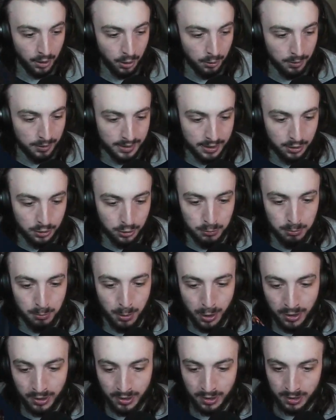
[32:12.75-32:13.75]
Oh, he killed
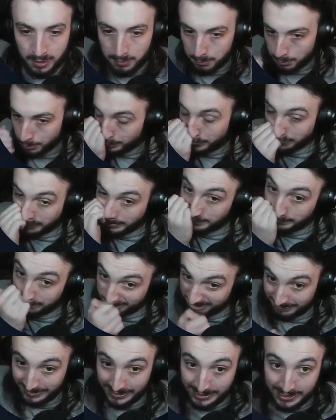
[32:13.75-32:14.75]
my, um,
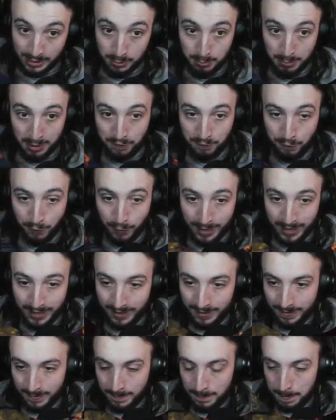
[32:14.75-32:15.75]
he killed my
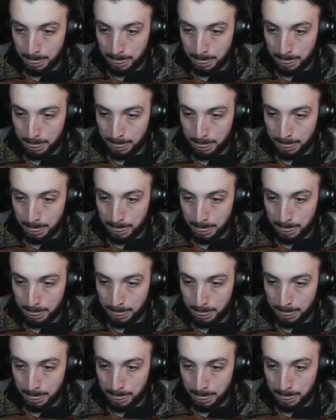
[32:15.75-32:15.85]
friend.